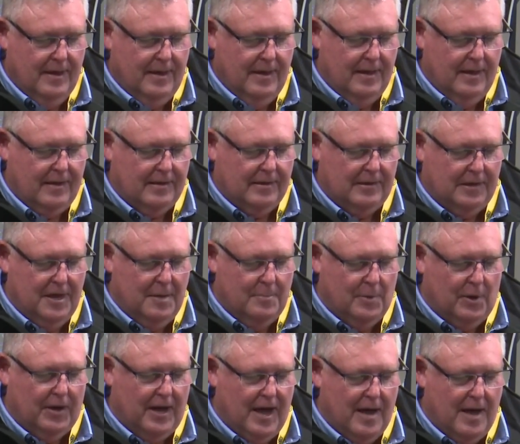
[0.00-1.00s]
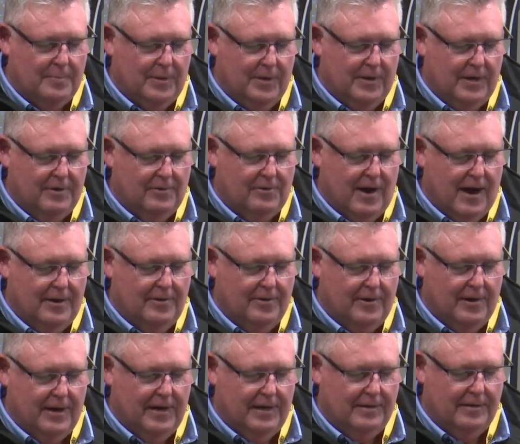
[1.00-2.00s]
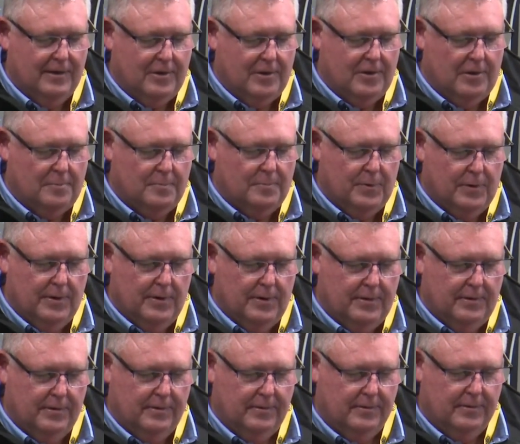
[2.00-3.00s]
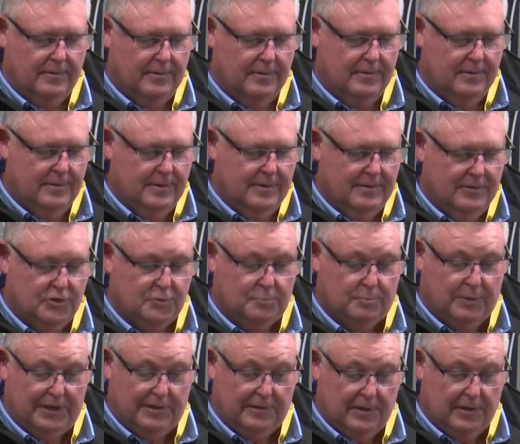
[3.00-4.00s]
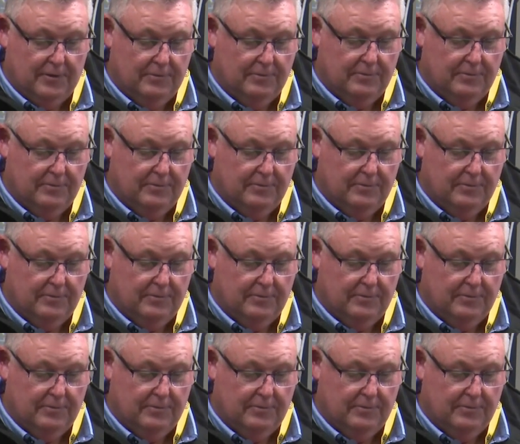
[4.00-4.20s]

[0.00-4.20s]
Clear body opaline grey green cockbird, split lute,